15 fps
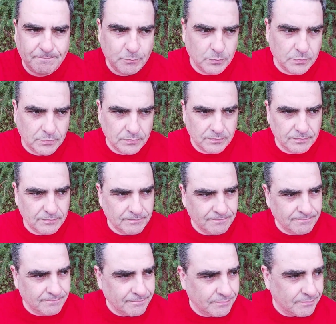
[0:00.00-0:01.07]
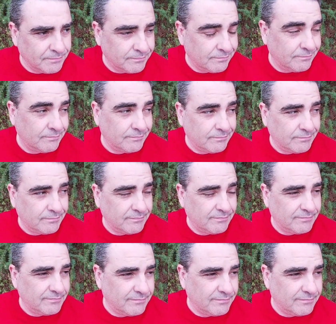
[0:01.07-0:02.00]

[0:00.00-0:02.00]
[no speech]